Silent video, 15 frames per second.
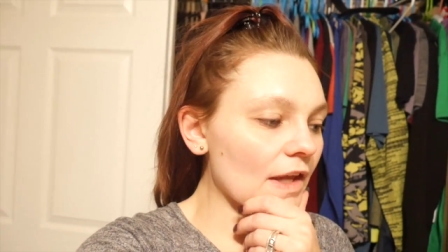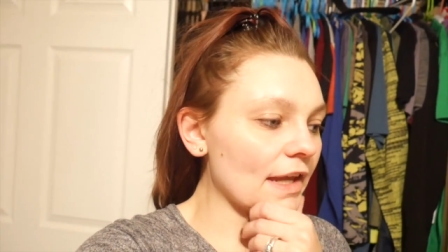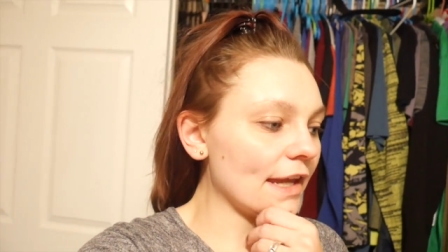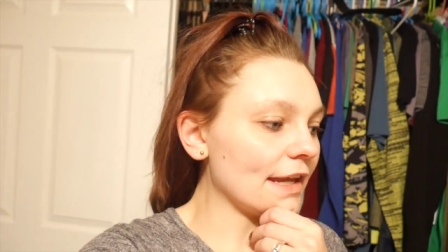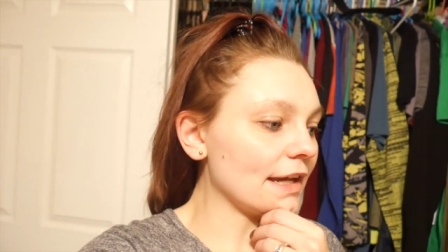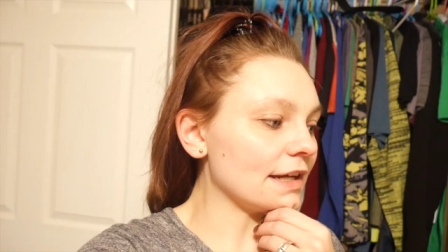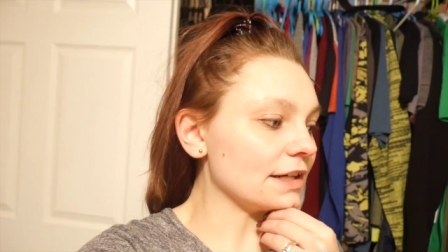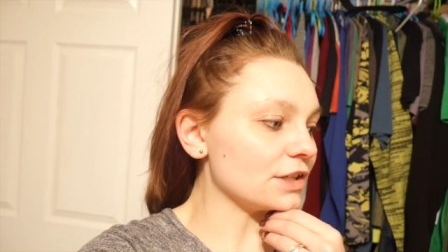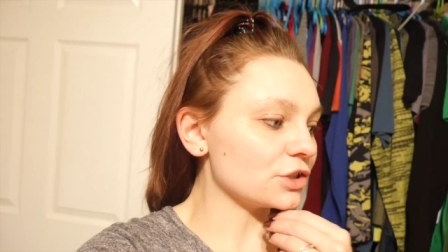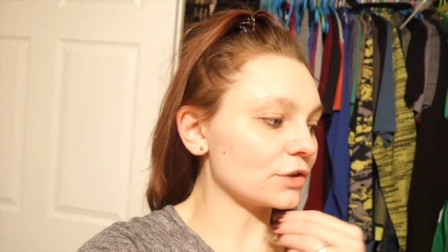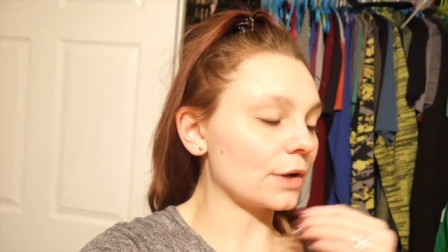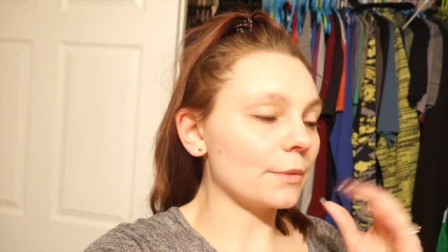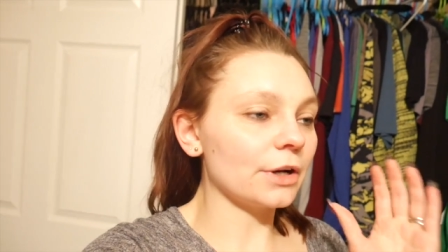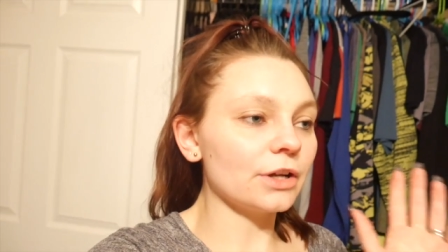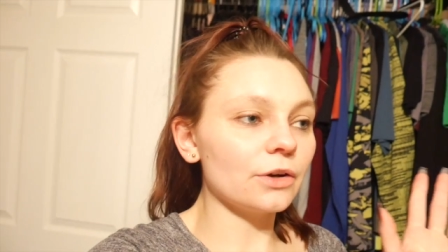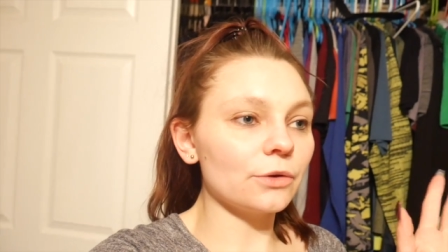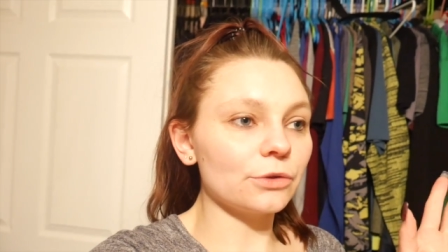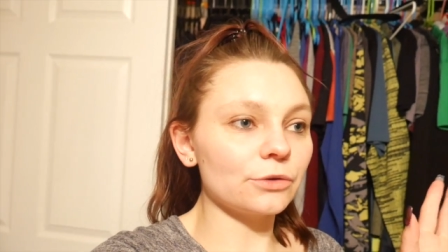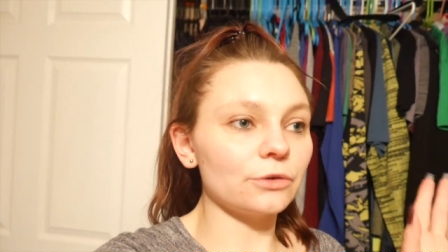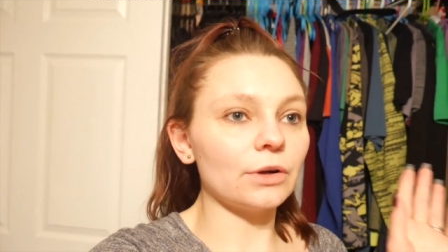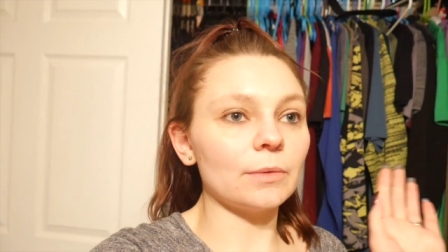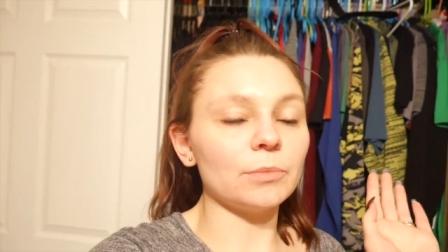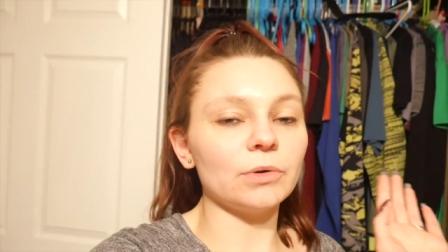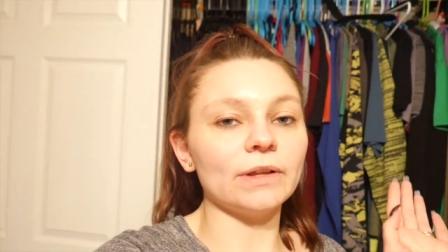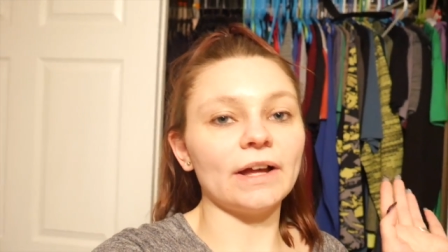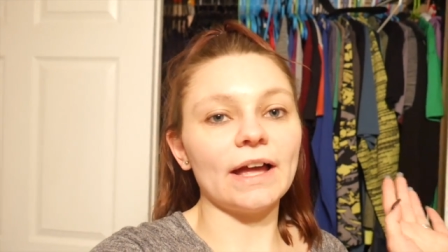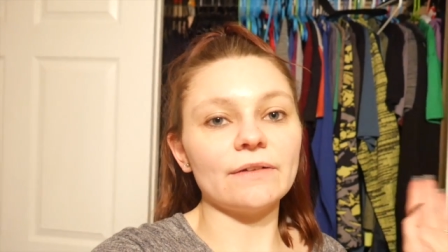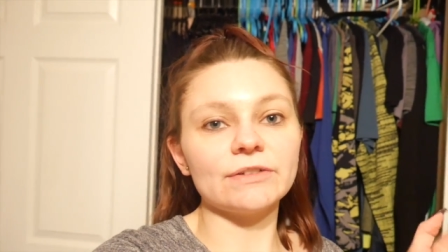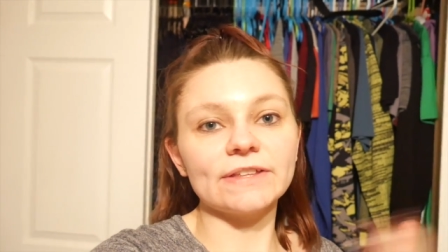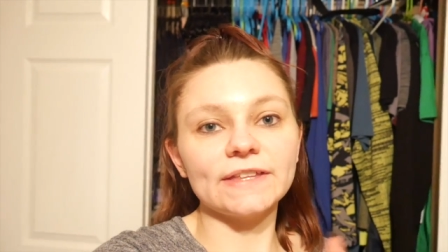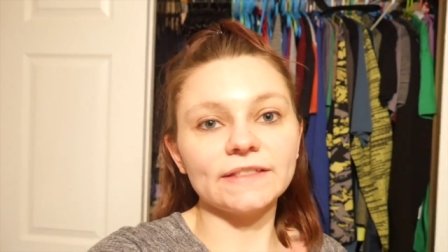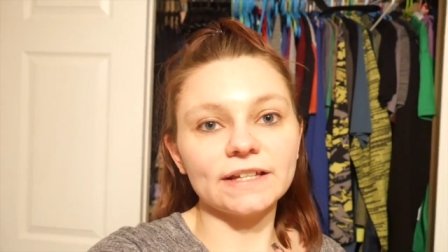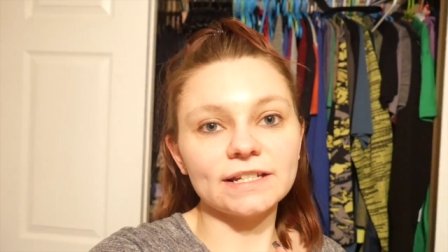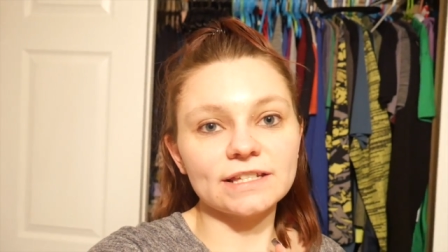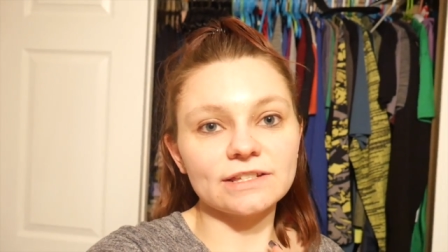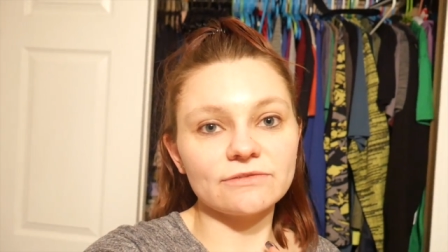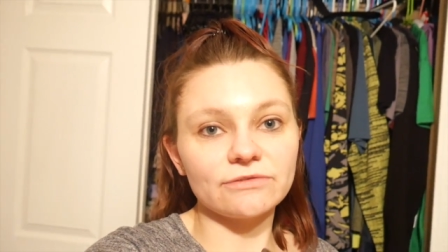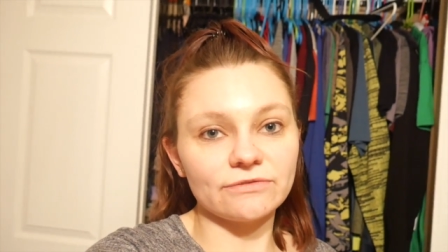And so I want to go through and pull out everything that doesn't